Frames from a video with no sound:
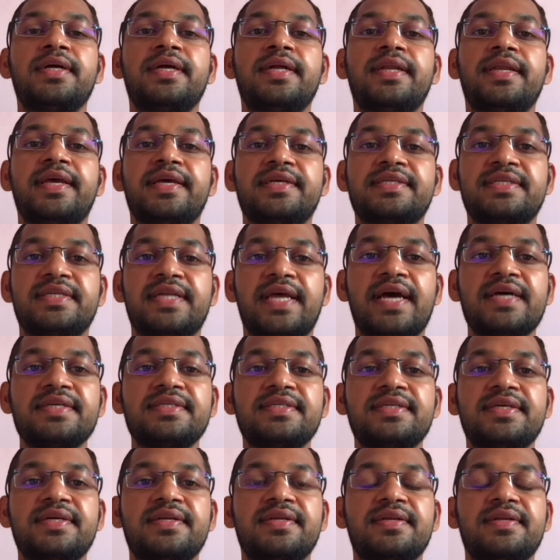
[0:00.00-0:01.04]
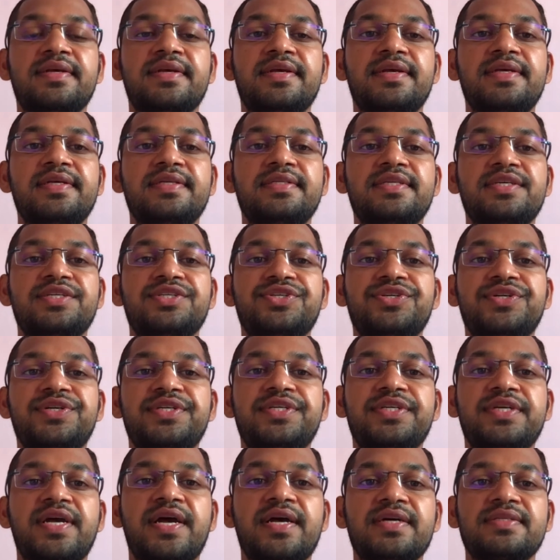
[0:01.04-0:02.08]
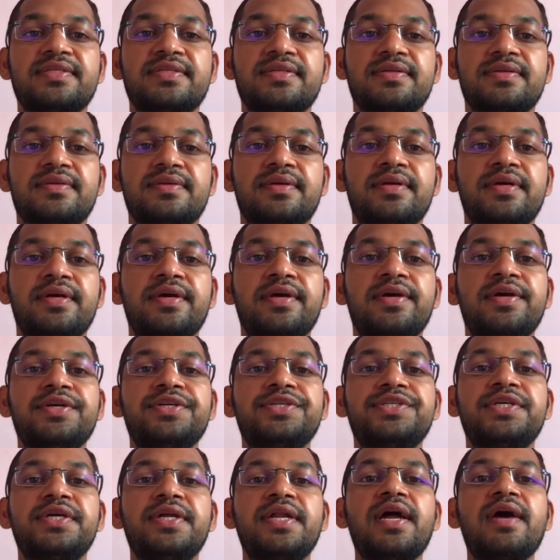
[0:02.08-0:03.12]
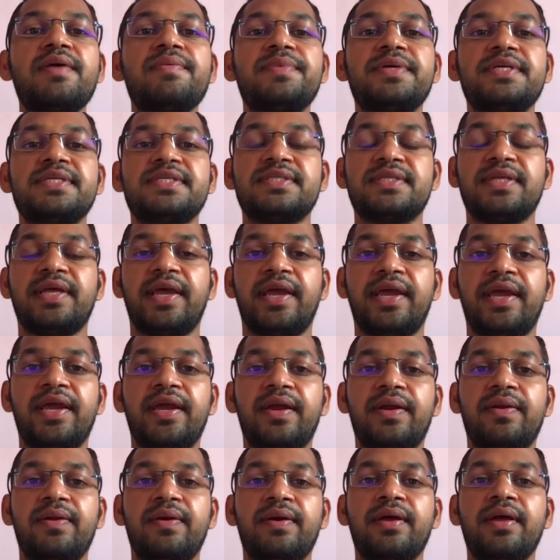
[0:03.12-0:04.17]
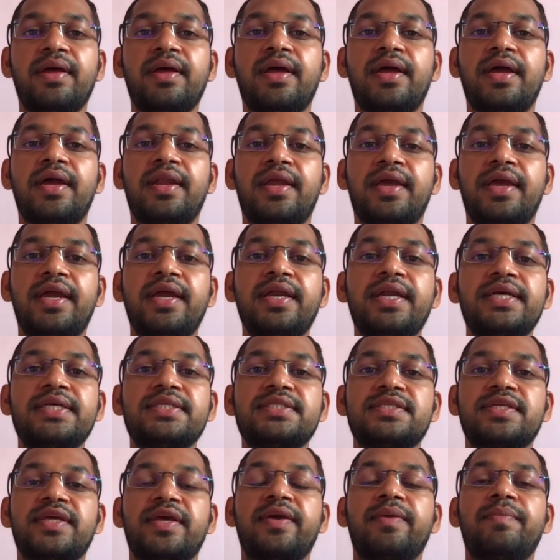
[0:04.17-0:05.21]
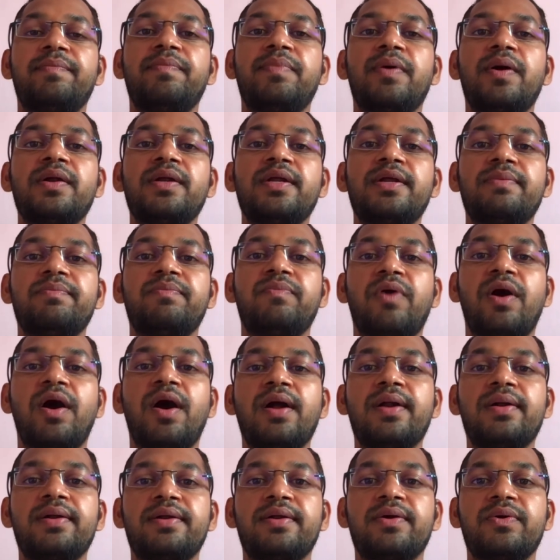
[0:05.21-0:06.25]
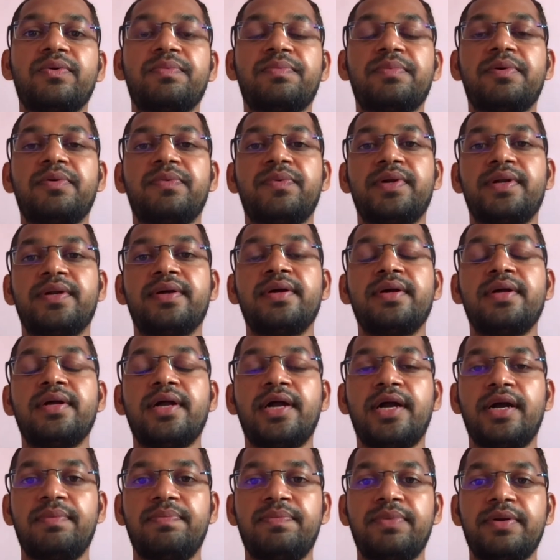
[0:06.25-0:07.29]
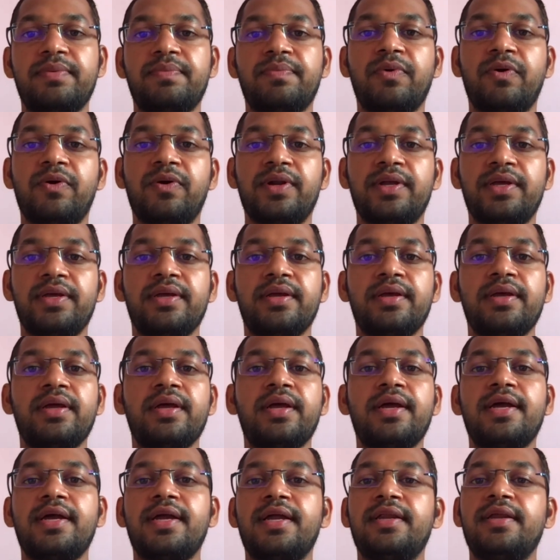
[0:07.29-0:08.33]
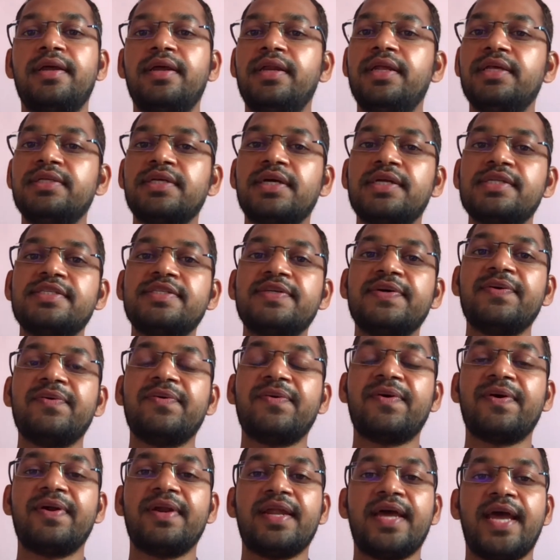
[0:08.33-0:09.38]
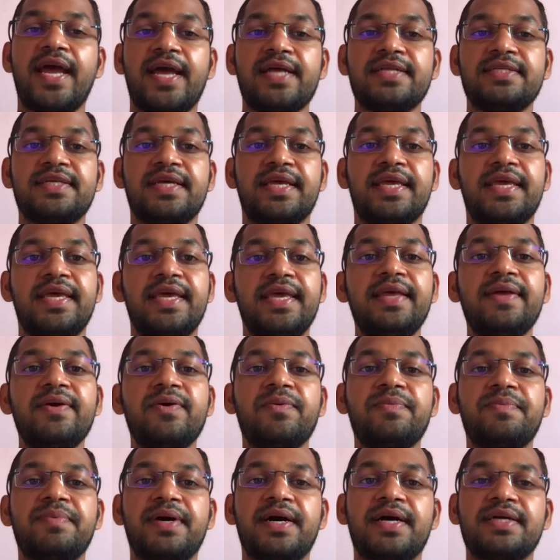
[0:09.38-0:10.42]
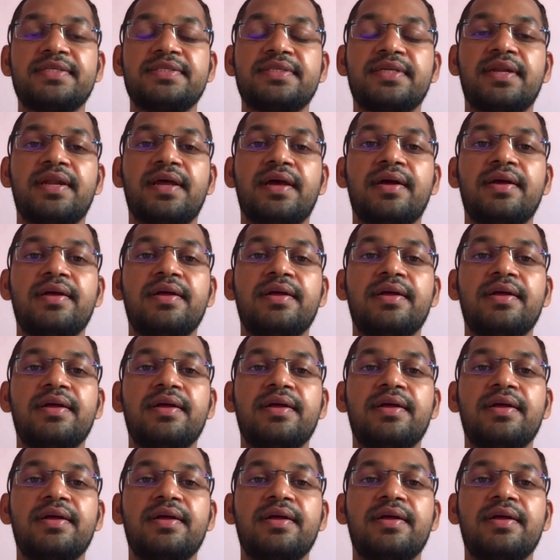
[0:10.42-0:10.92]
Next asana is the Shirshasana. Shira means the head, and head is an important part of our upper body, and it is also called as the king of asana.